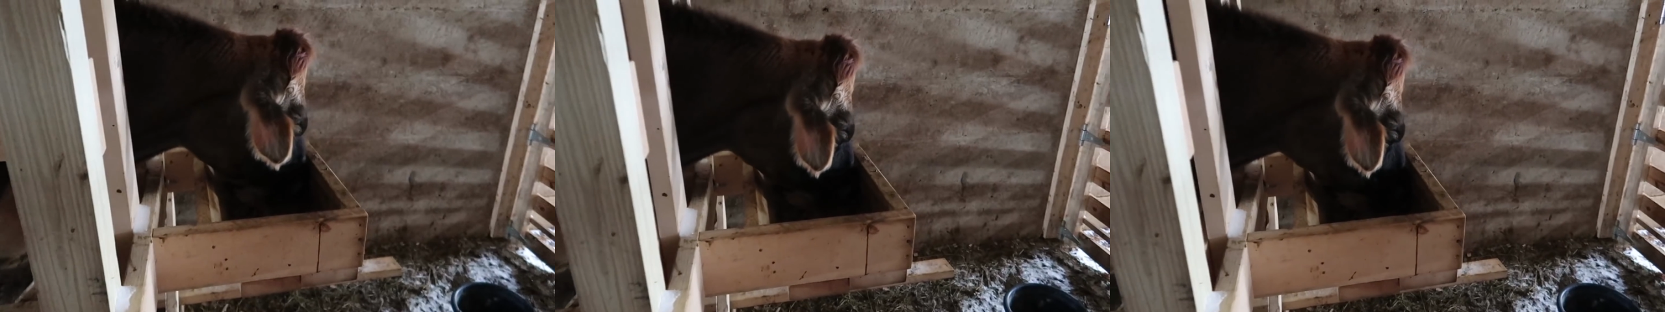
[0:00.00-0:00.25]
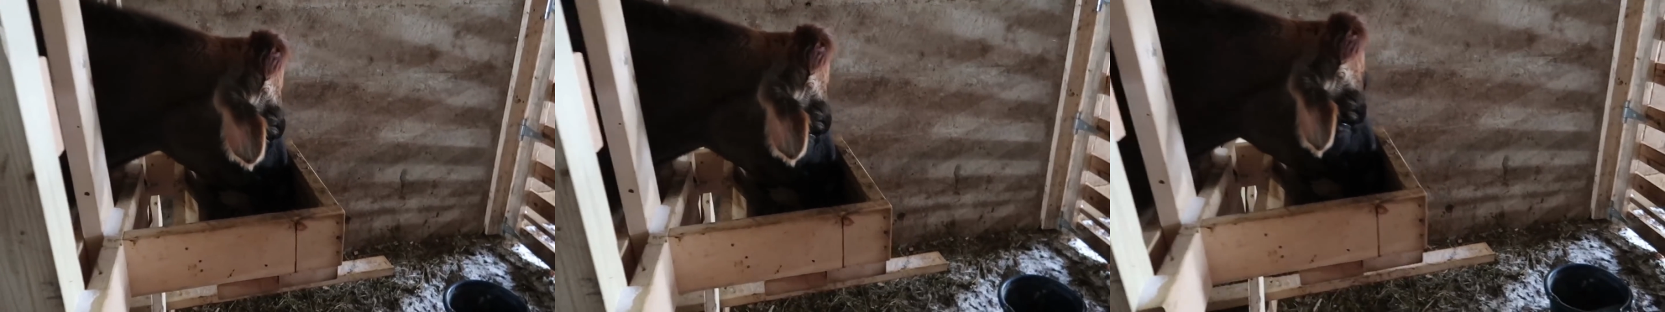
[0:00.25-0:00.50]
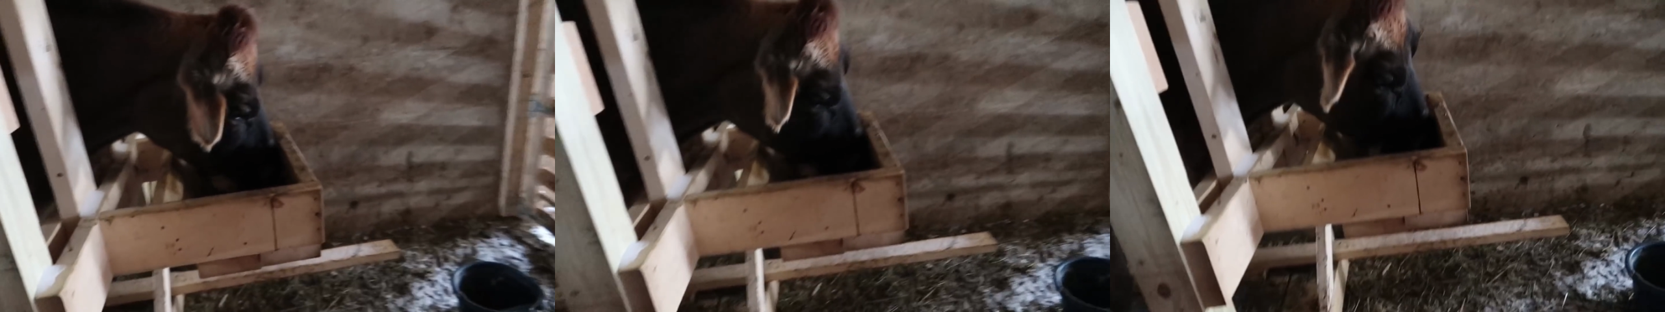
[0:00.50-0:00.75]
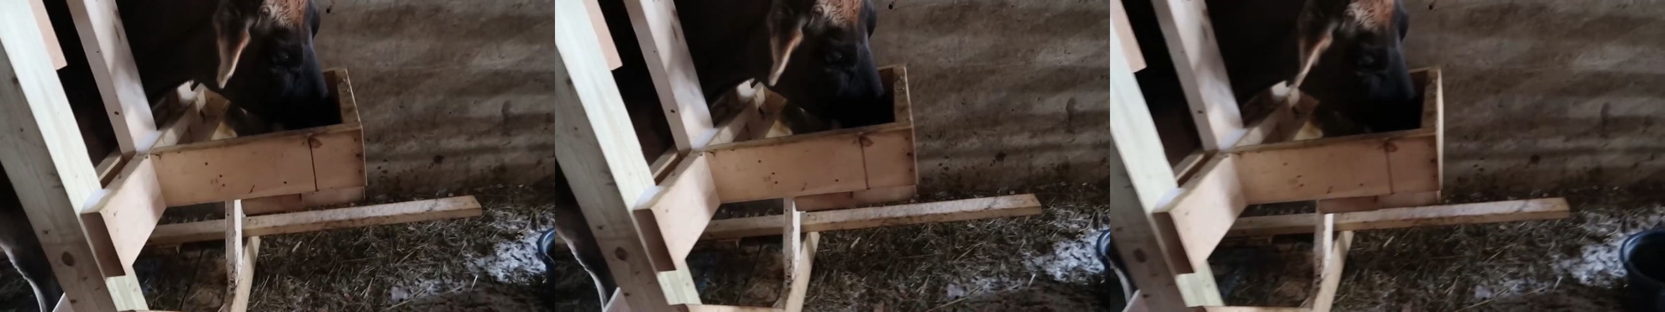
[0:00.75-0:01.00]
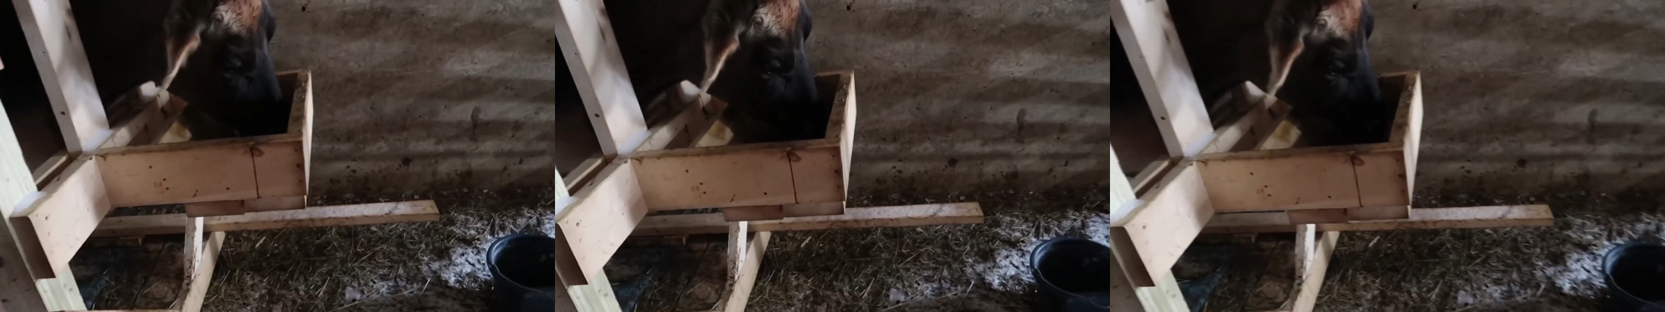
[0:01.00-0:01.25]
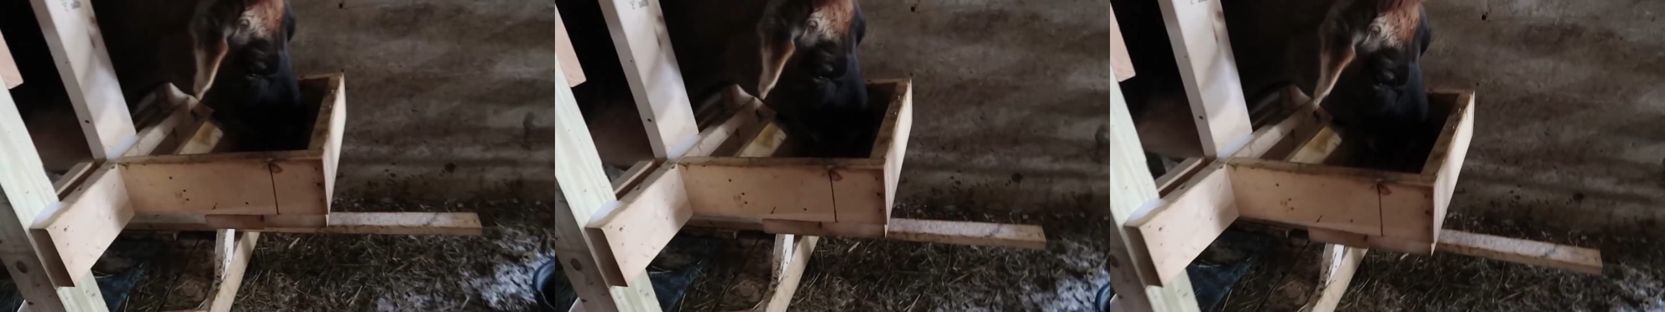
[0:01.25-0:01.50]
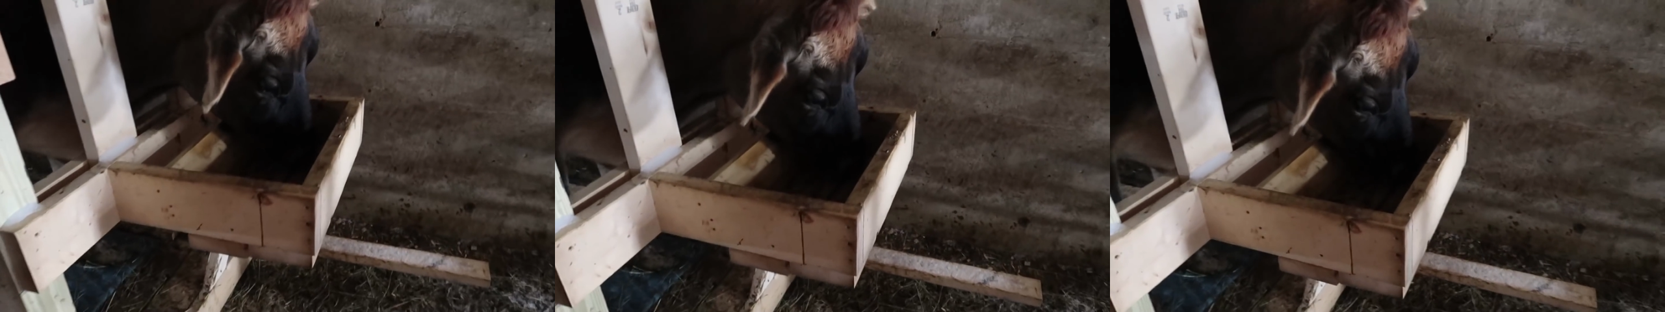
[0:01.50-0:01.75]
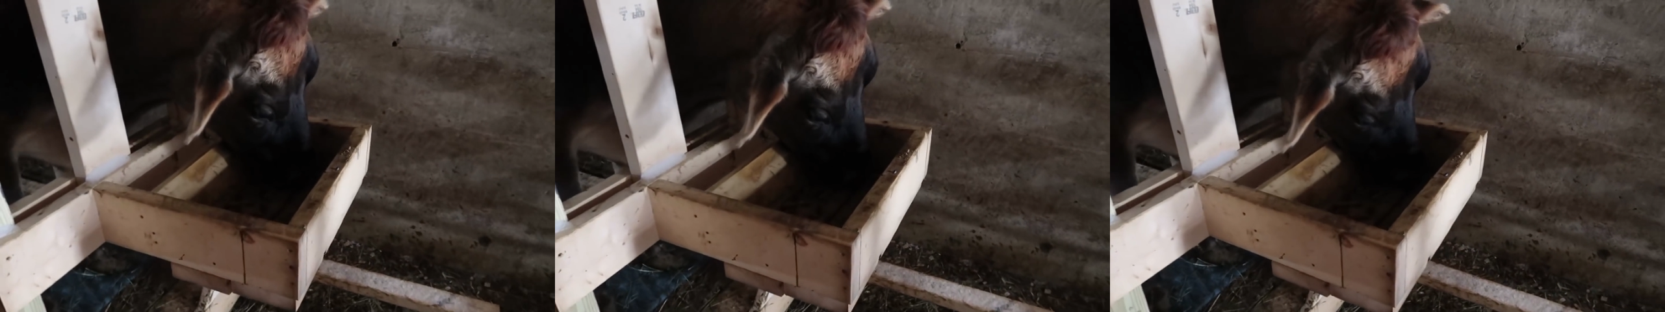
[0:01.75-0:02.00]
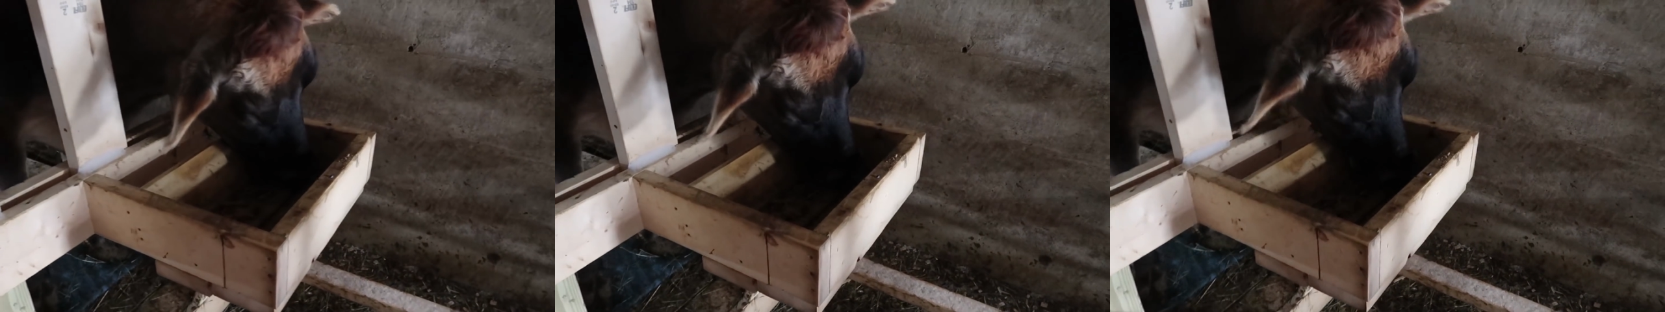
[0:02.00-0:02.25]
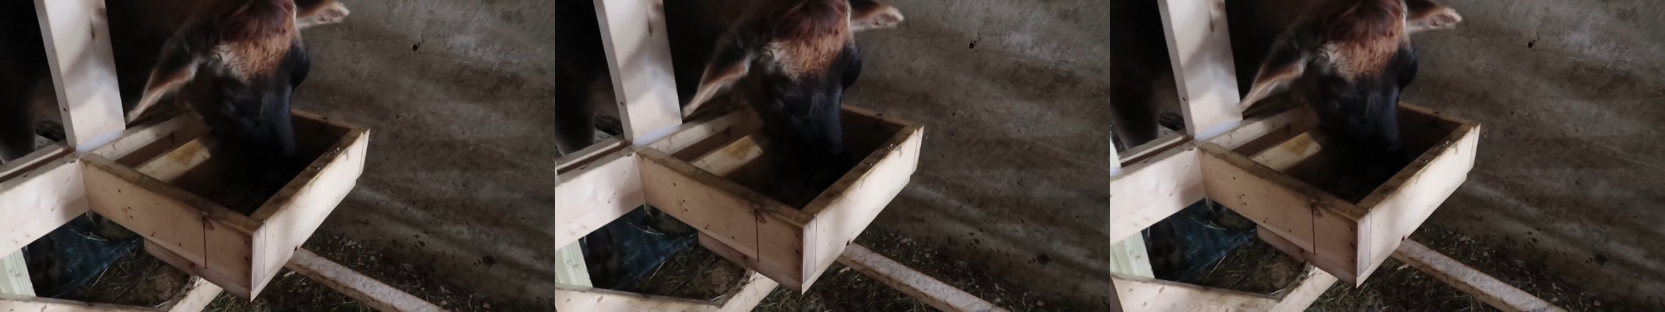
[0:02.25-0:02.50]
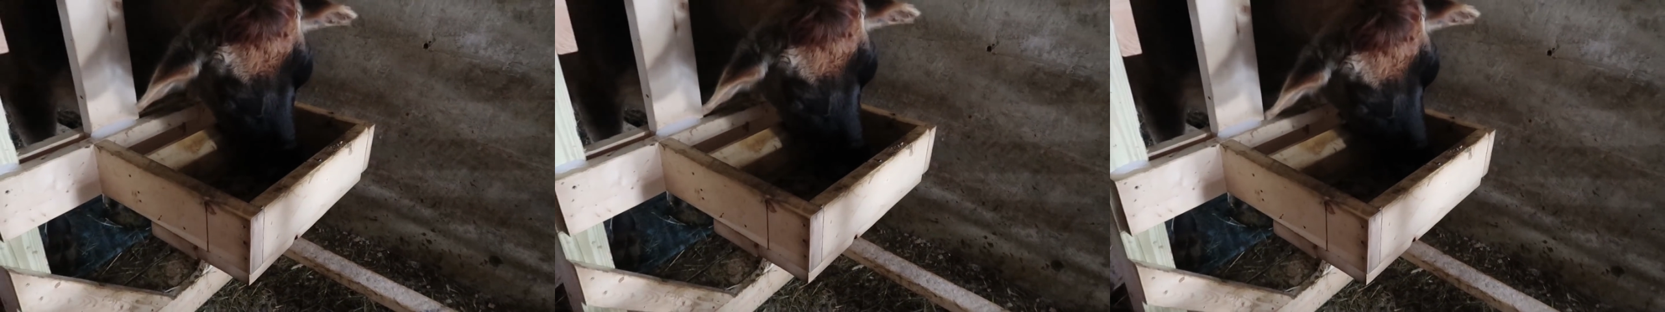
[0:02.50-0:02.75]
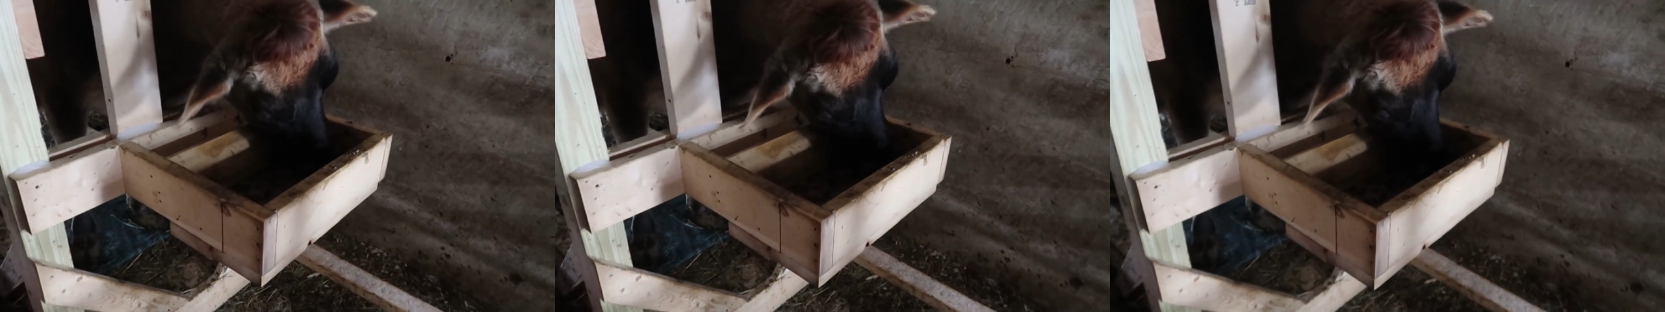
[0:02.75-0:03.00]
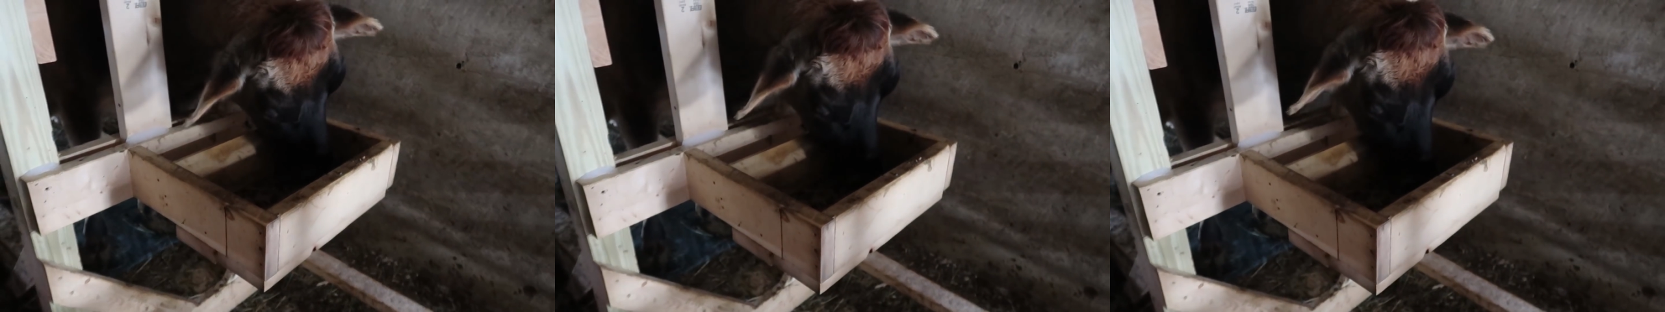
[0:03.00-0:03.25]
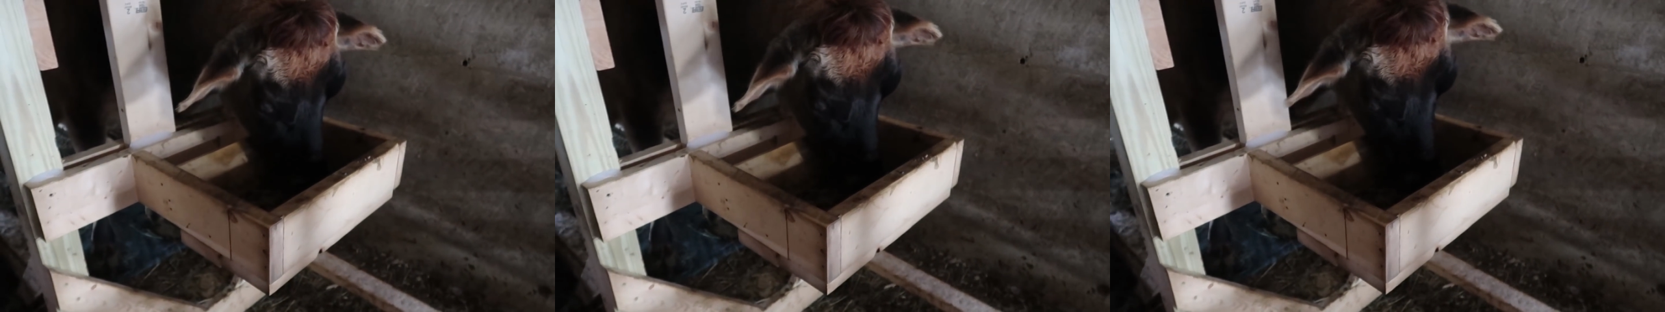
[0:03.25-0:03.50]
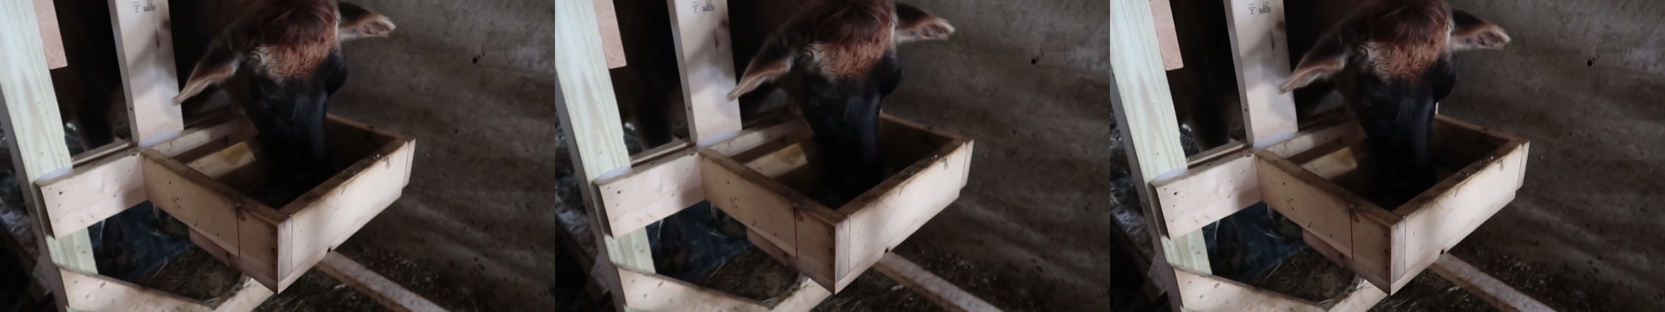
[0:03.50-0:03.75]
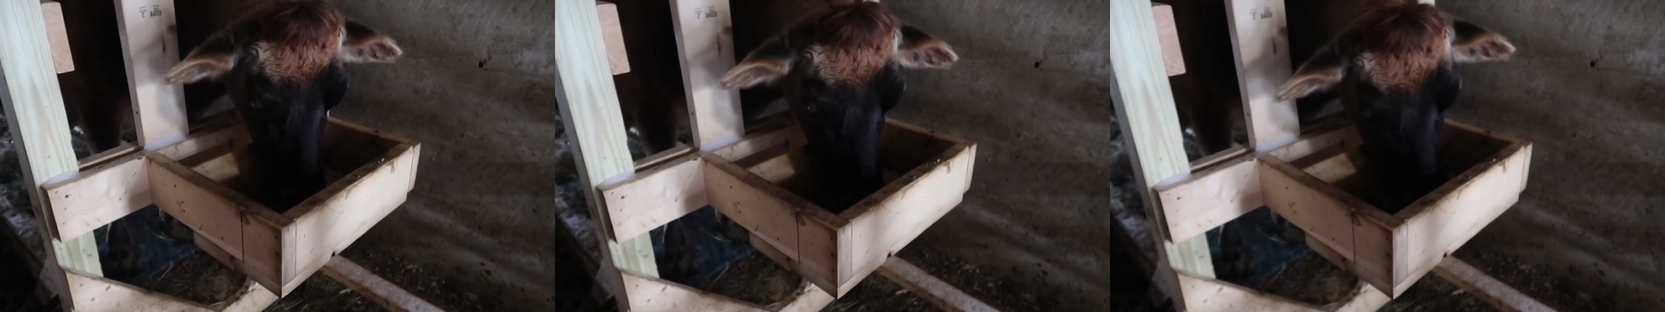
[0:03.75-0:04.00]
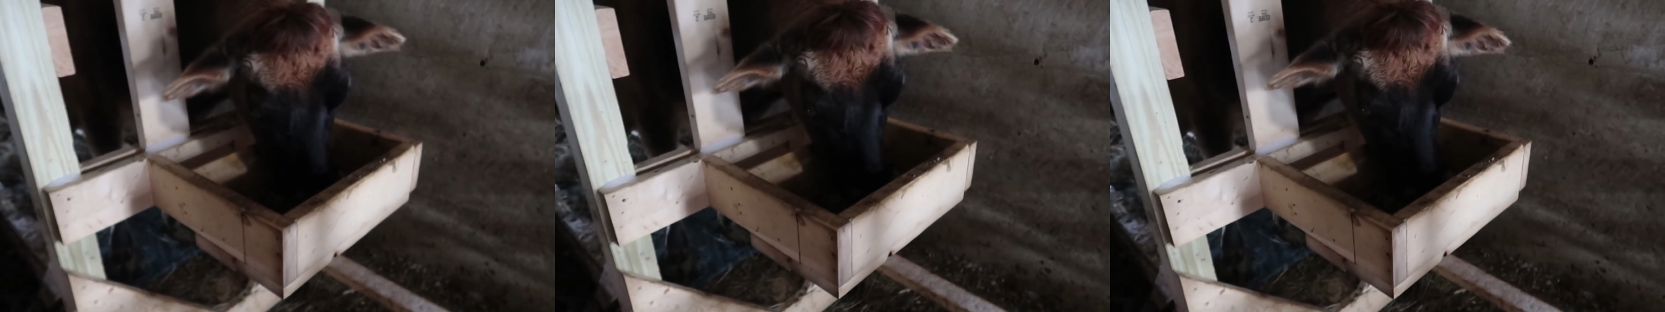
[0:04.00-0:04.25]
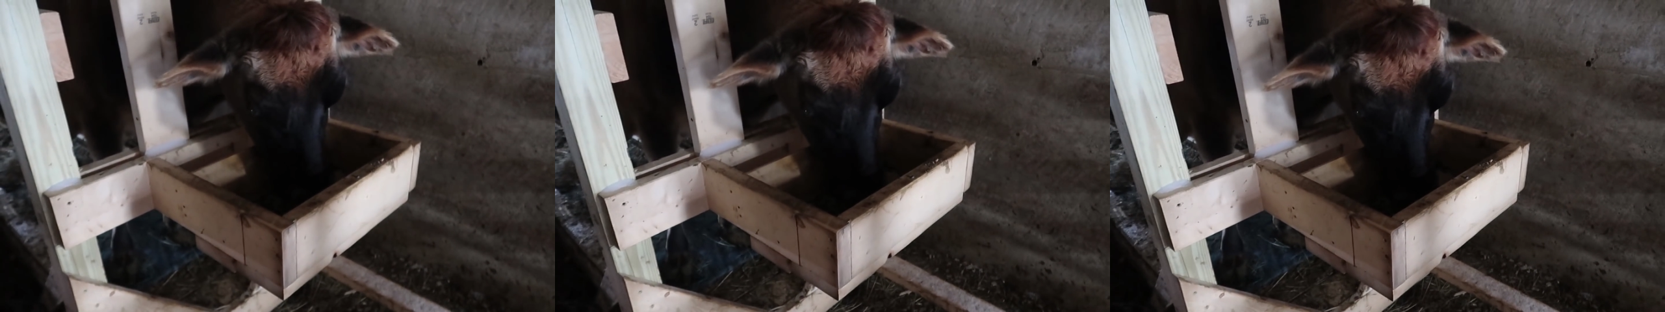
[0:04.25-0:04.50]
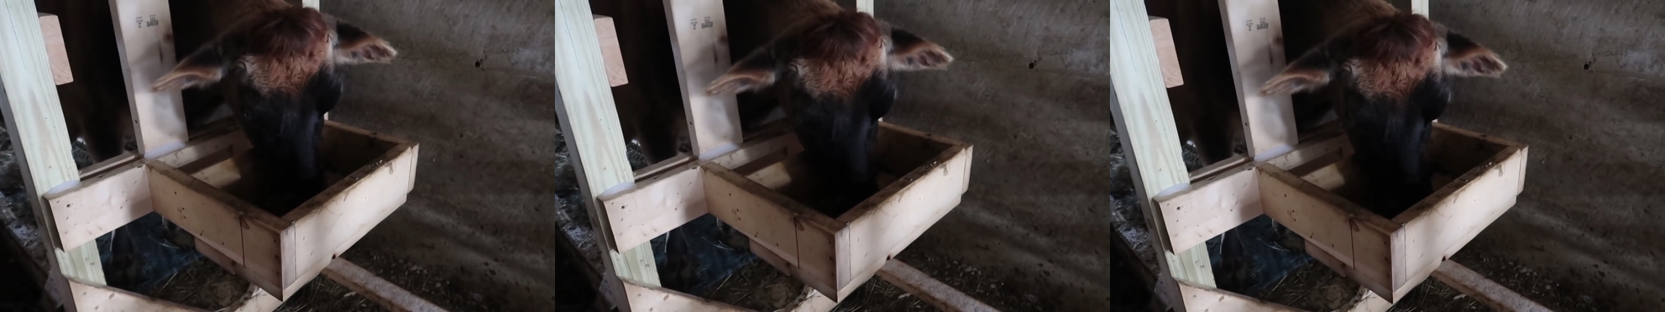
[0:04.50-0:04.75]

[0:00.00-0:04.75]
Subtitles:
(no speaker visible)